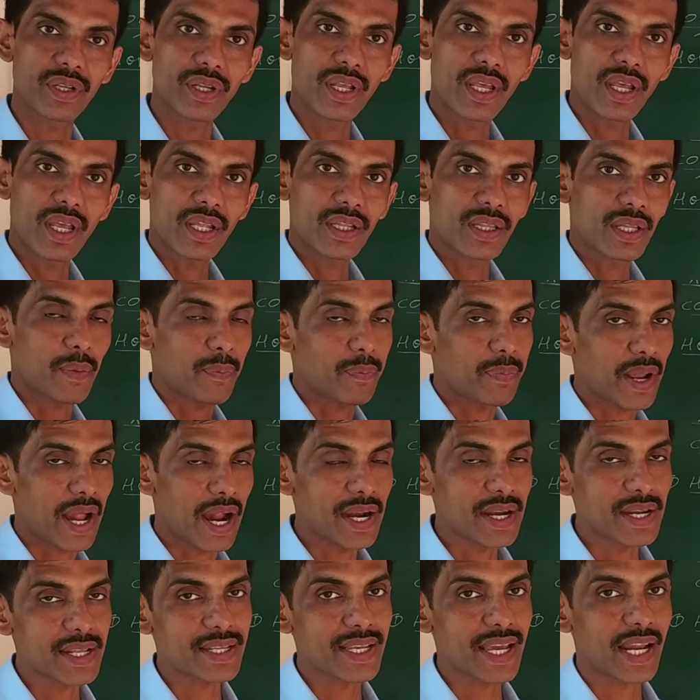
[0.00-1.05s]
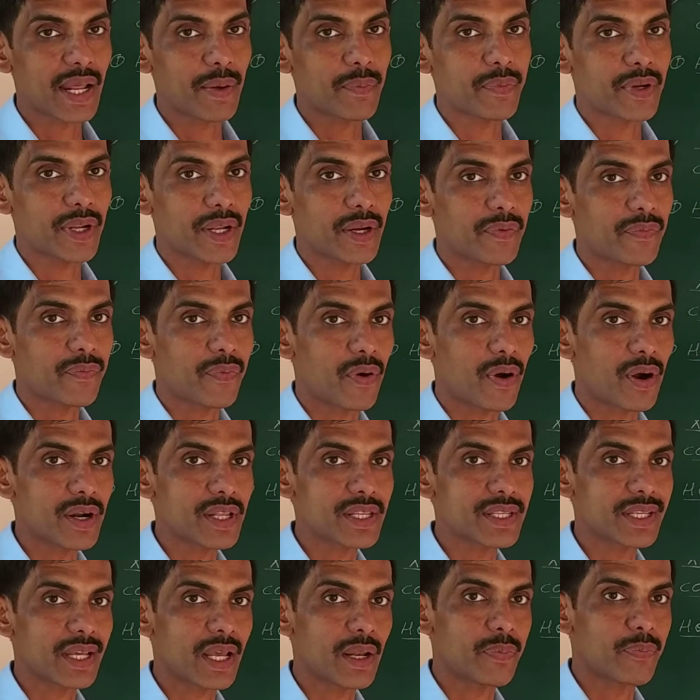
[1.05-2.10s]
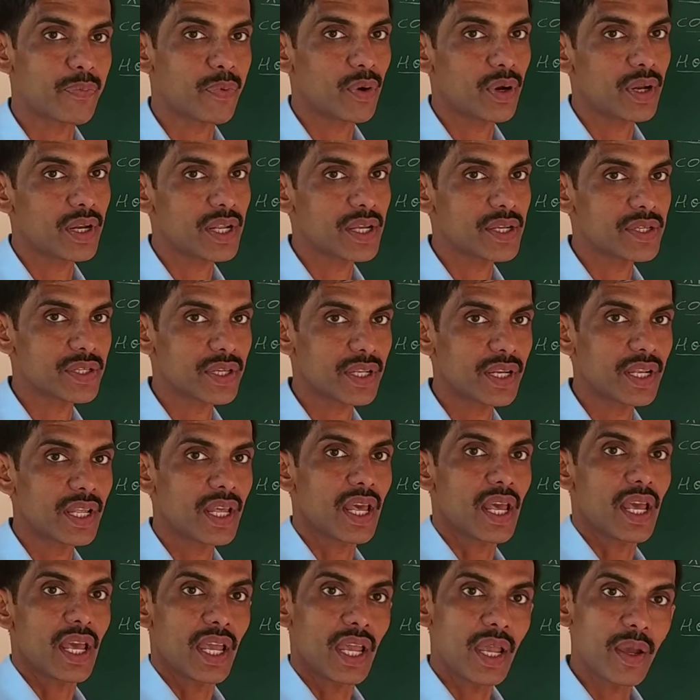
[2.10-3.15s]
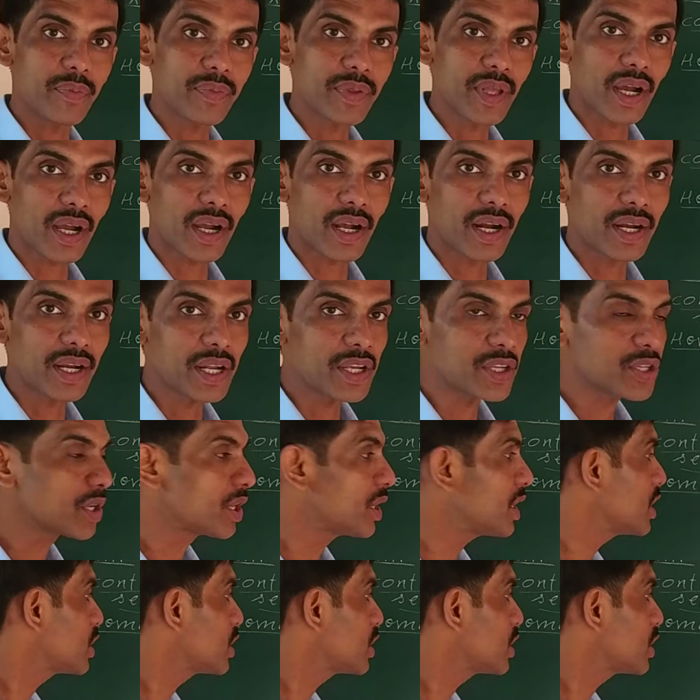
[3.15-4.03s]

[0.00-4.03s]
The plant is adapted for self-pollination if the condition is